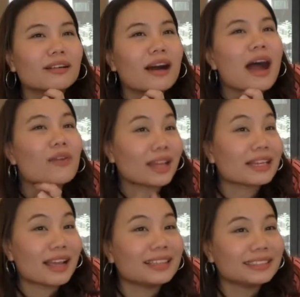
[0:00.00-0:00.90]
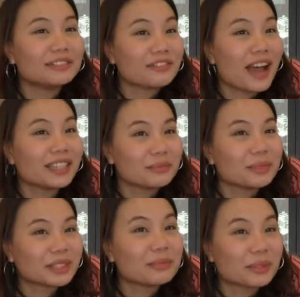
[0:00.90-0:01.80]
How can I define the
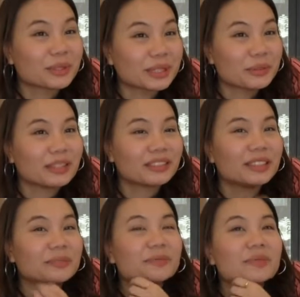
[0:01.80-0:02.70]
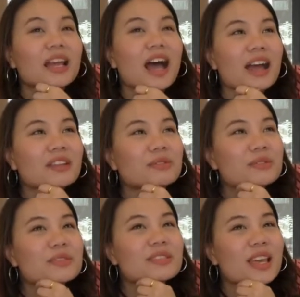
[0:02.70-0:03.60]
most important one? I will
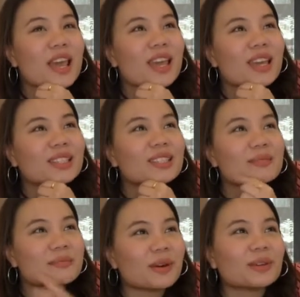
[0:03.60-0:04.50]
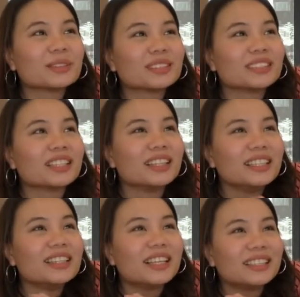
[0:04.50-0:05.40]
say the most
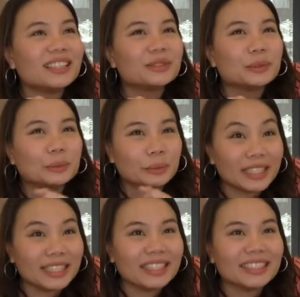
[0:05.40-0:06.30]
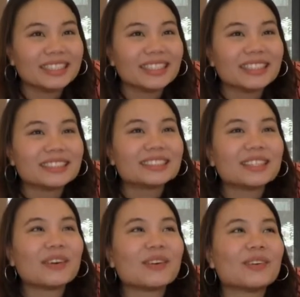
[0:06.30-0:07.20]
related to me.
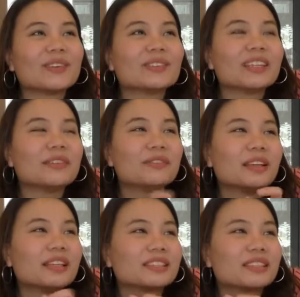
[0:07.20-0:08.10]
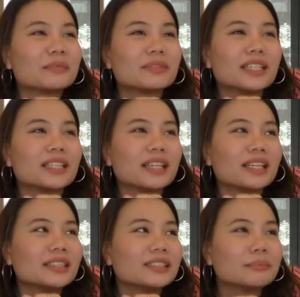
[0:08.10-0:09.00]
So if it's something
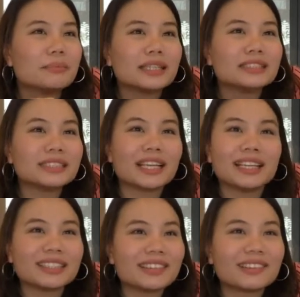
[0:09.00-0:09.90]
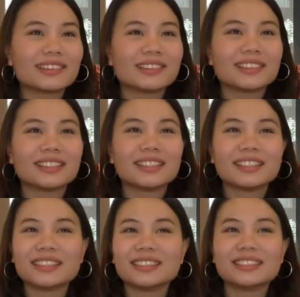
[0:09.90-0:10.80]
like the budget or
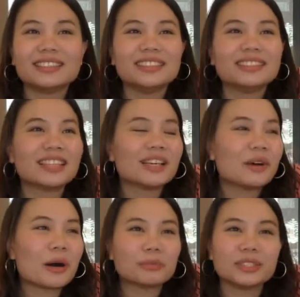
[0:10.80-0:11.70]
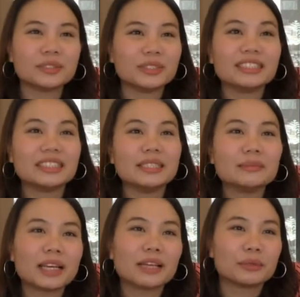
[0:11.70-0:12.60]
the detail of the receipt,
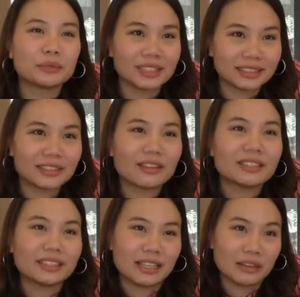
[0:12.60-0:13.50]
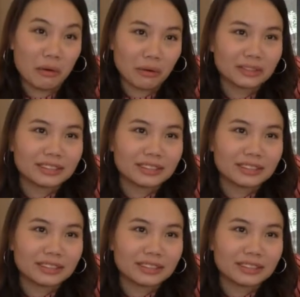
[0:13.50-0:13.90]
I will ignore it at all.